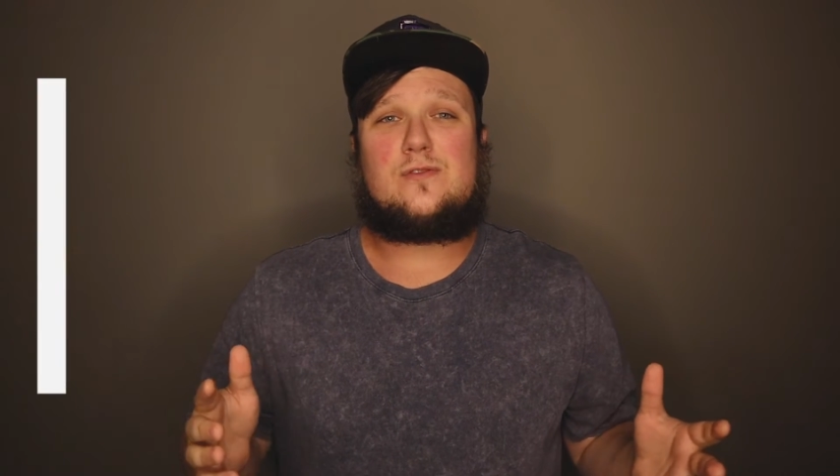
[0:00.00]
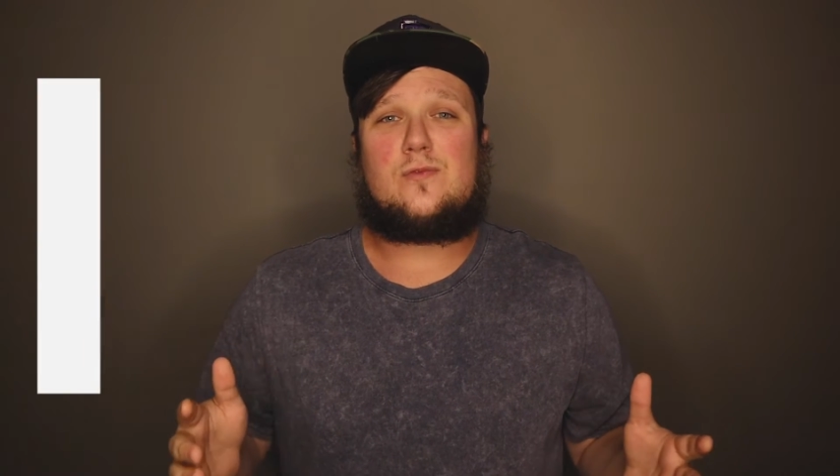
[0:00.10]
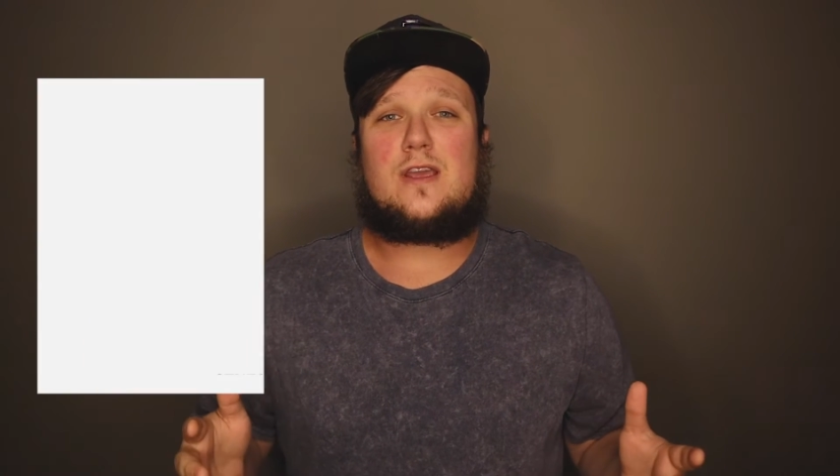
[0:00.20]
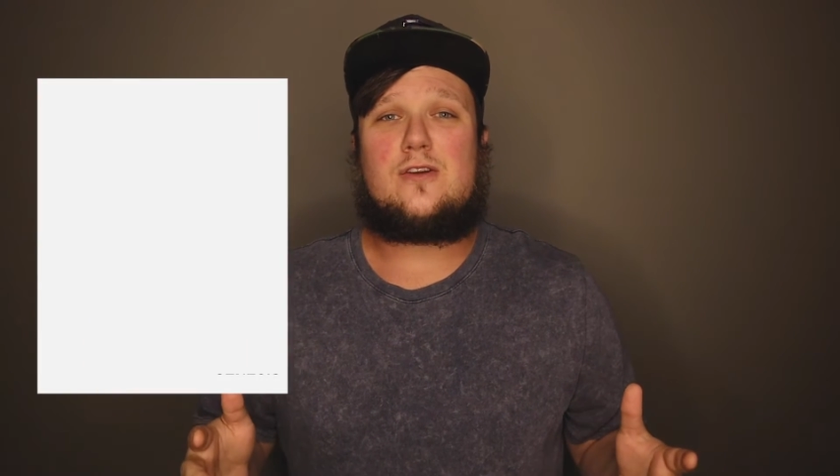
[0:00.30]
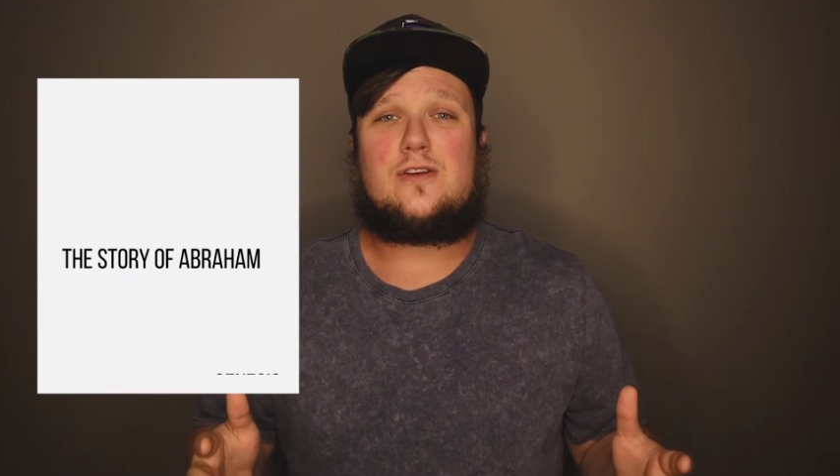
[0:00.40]

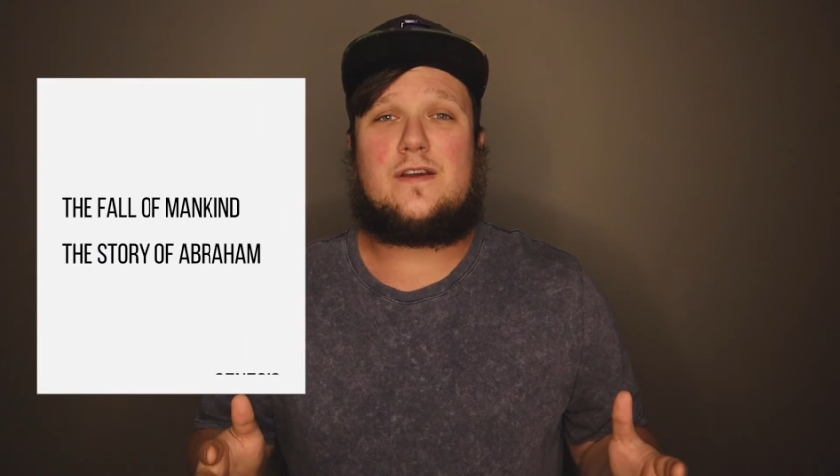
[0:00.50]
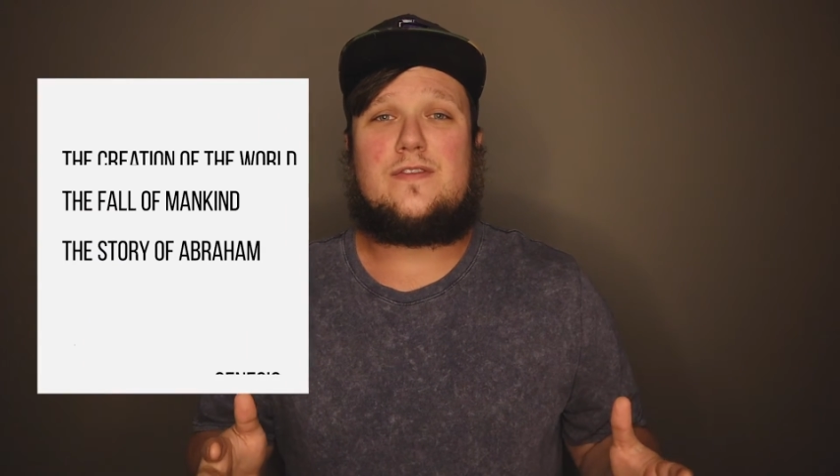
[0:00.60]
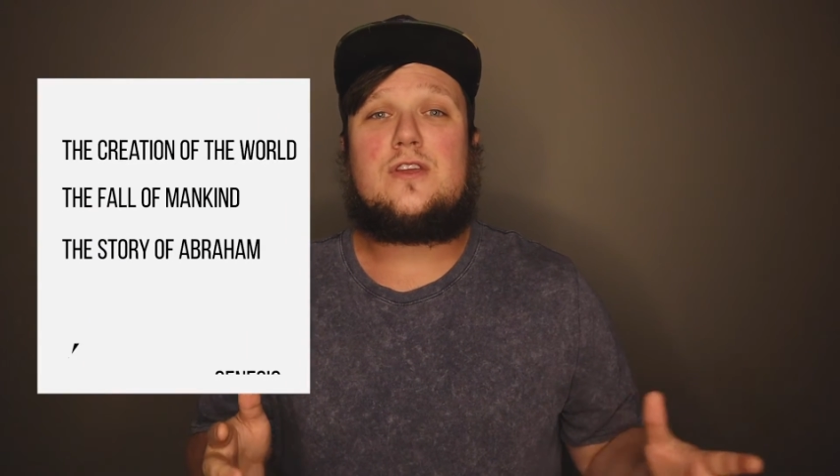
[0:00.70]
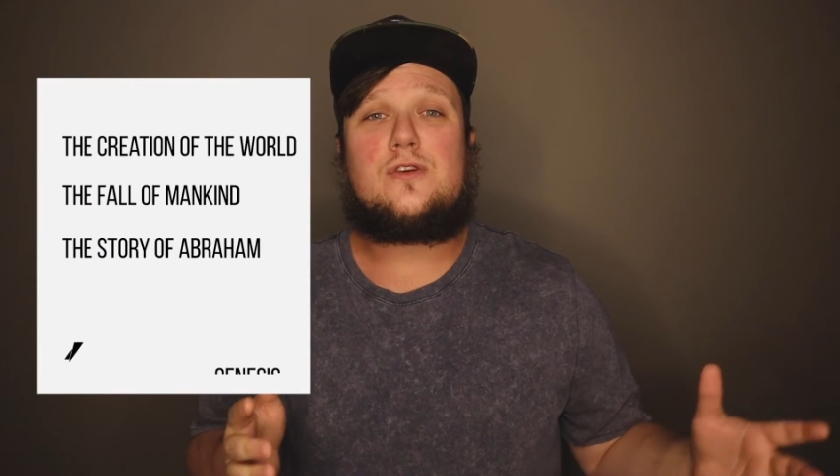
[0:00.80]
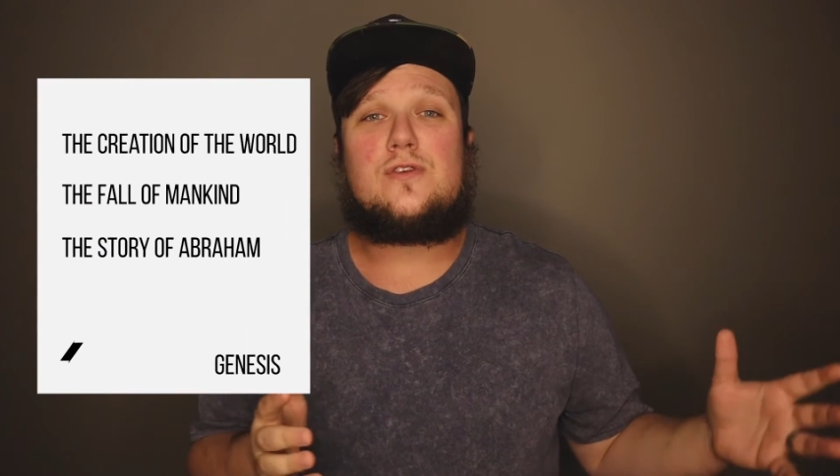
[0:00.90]
and record
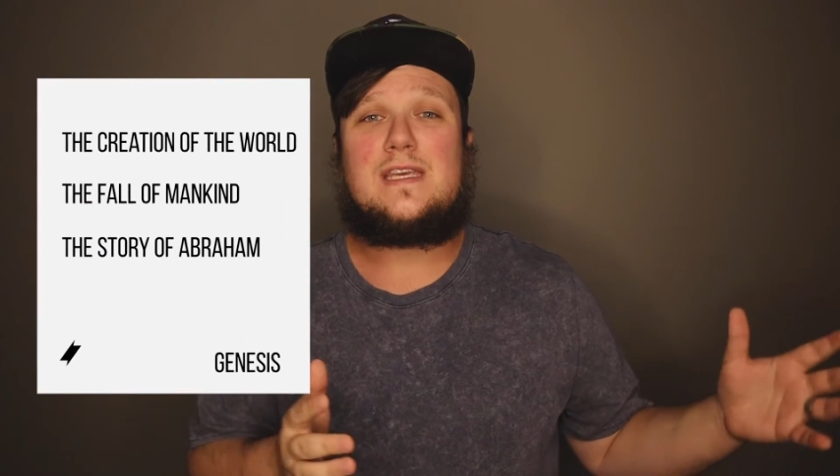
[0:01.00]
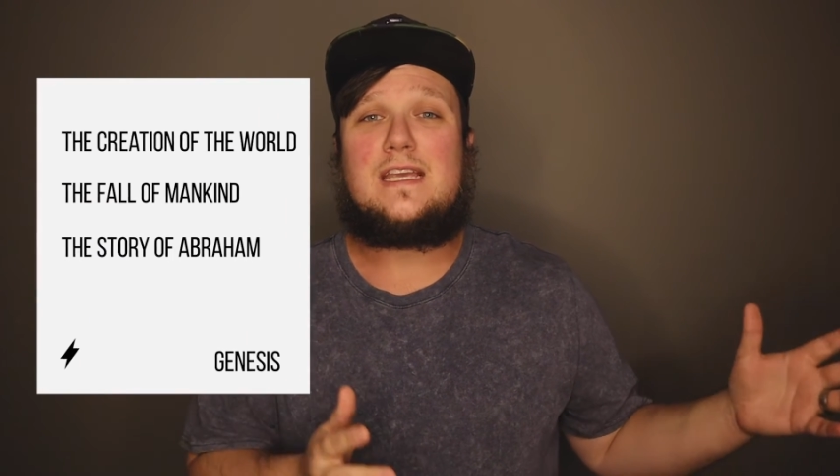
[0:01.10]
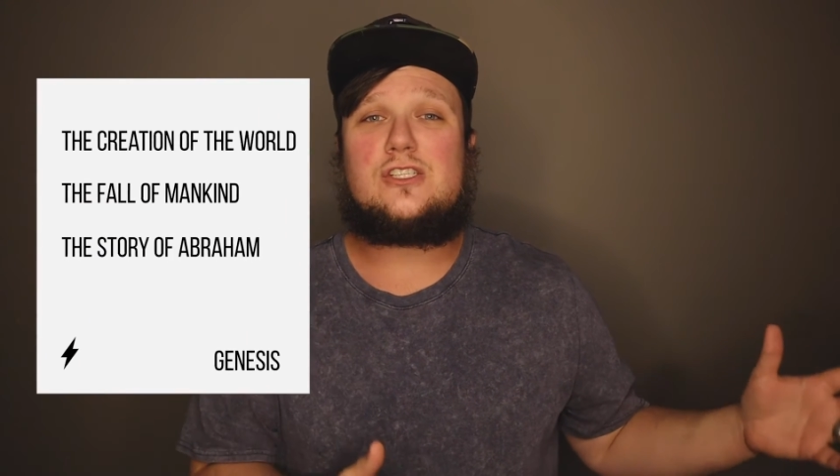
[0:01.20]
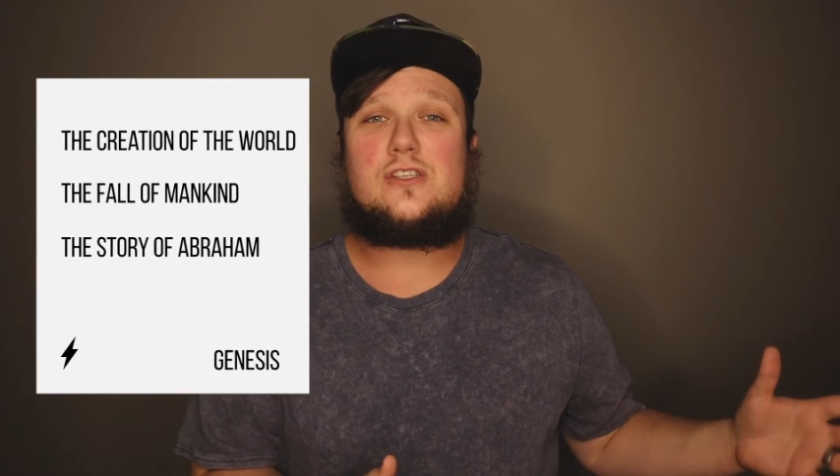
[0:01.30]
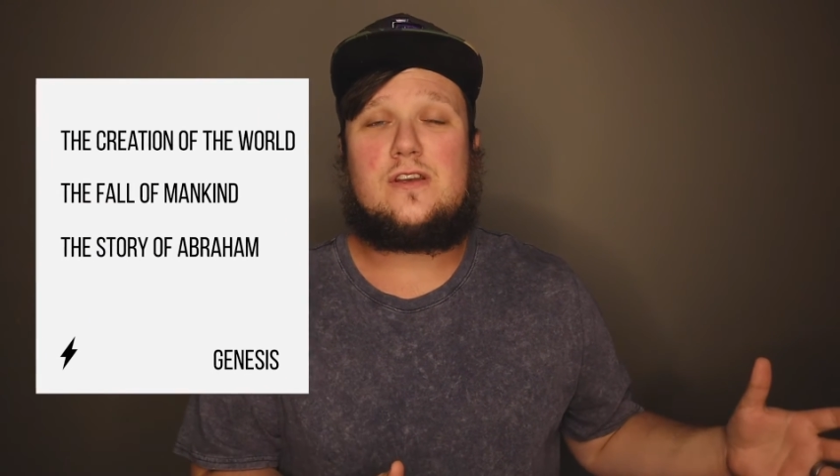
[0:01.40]
of the
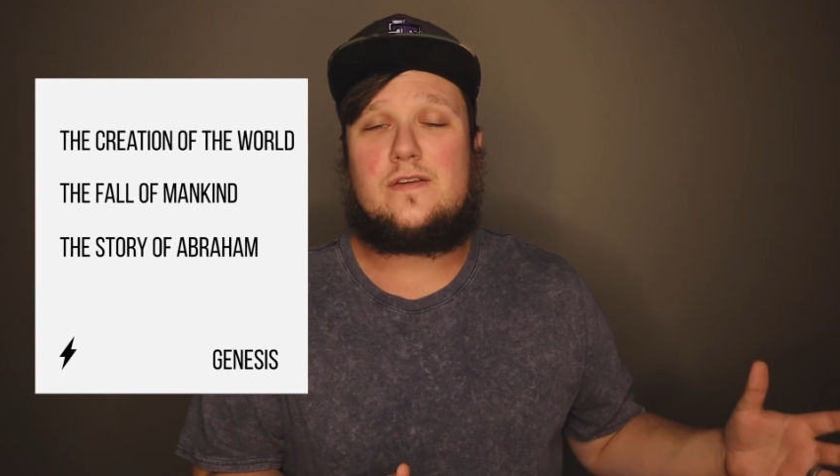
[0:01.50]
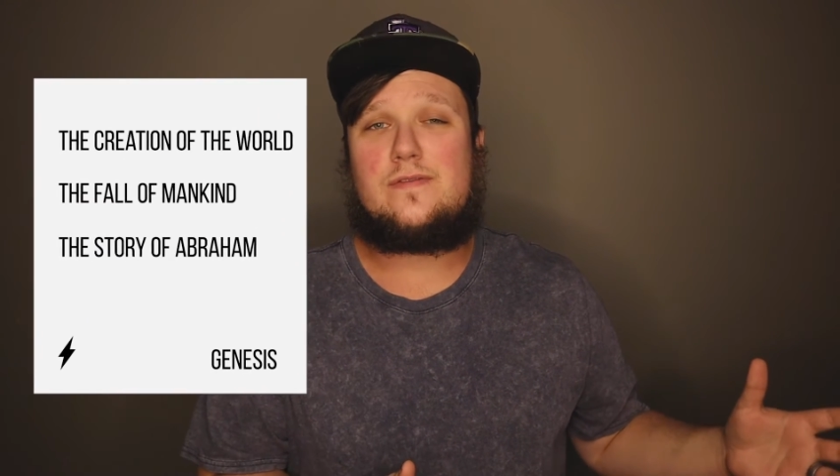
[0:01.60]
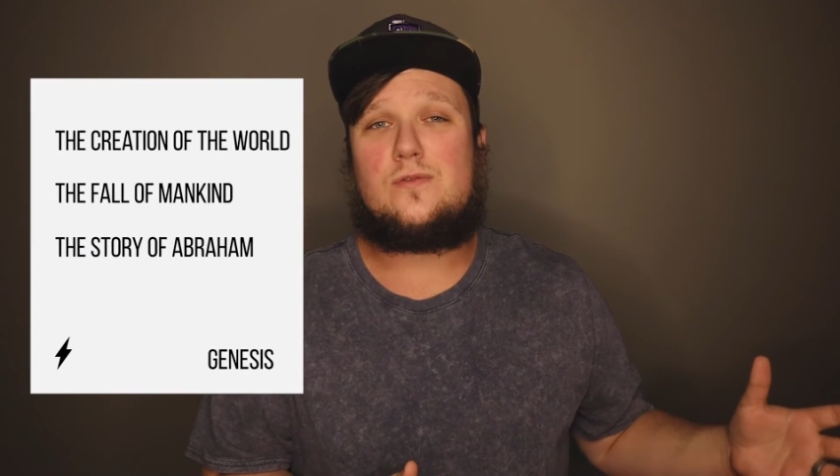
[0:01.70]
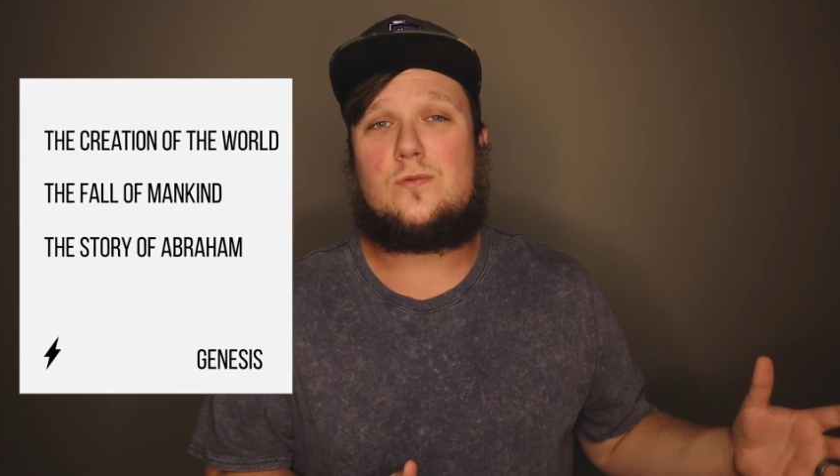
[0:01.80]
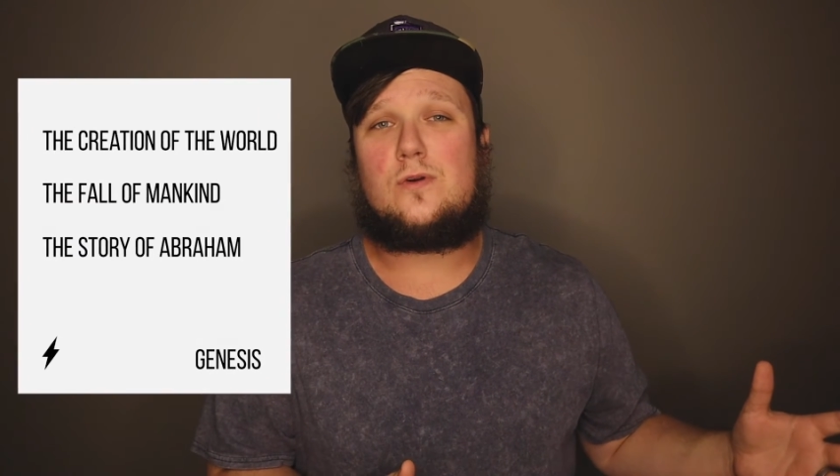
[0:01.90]
creation
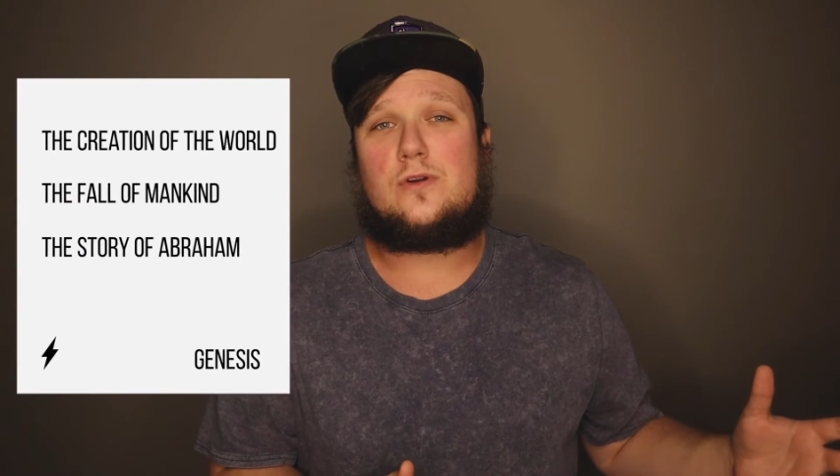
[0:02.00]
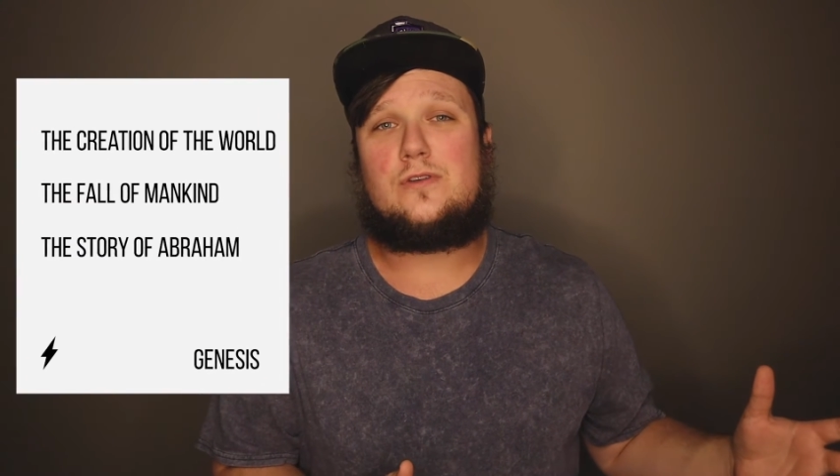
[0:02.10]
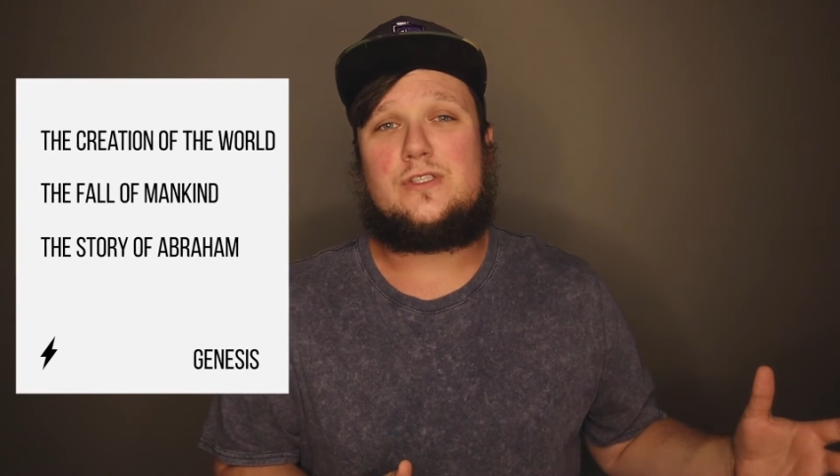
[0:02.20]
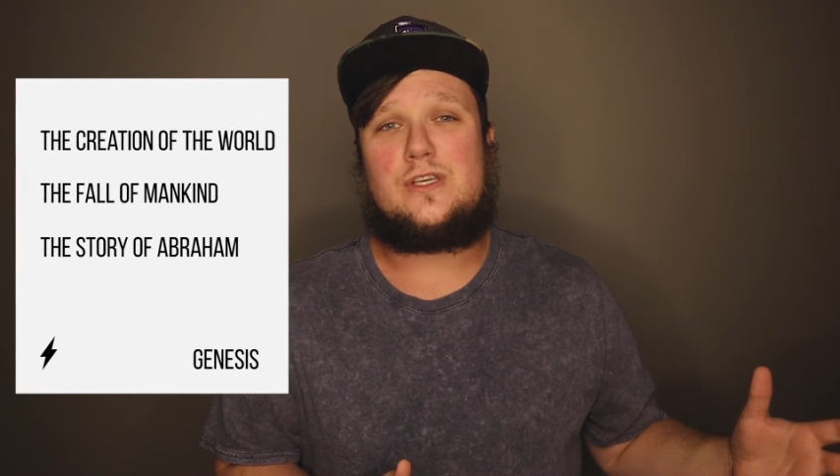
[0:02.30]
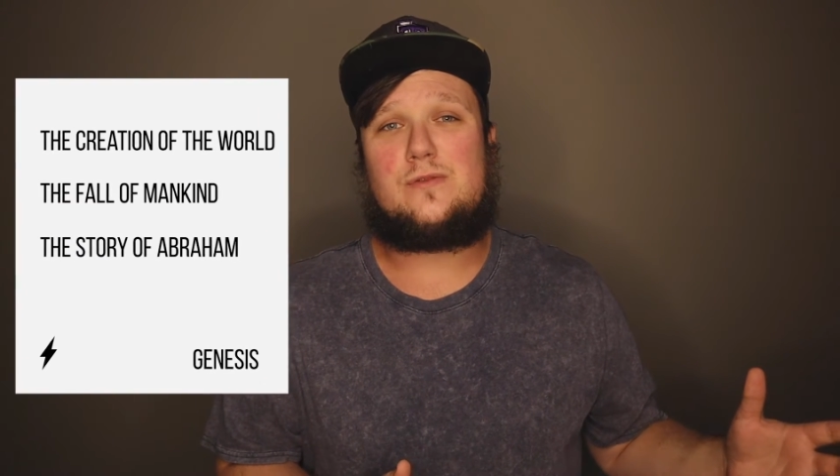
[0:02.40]
of the world.